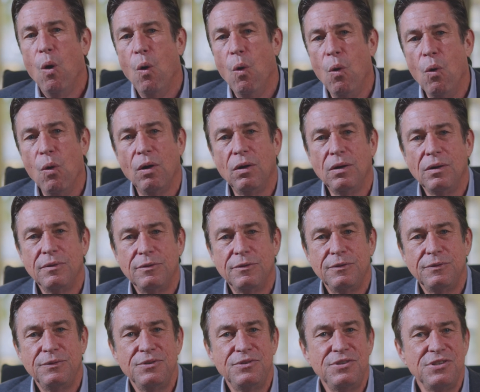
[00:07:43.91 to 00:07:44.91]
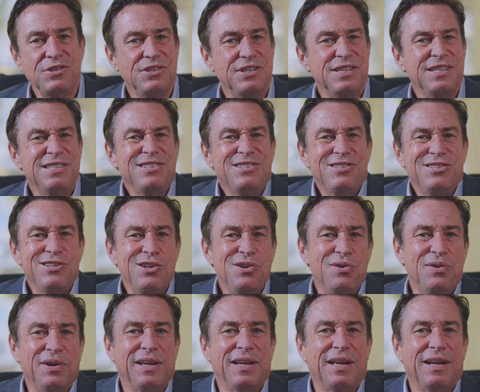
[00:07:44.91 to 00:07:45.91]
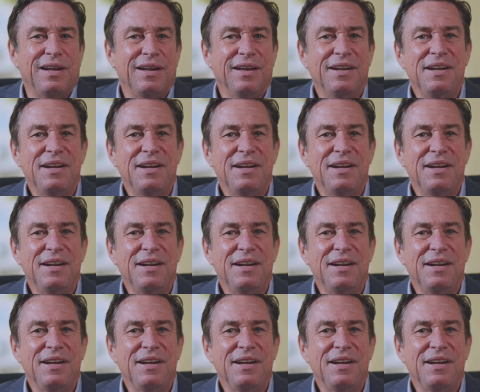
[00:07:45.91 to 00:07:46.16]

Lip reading: or you're just considering it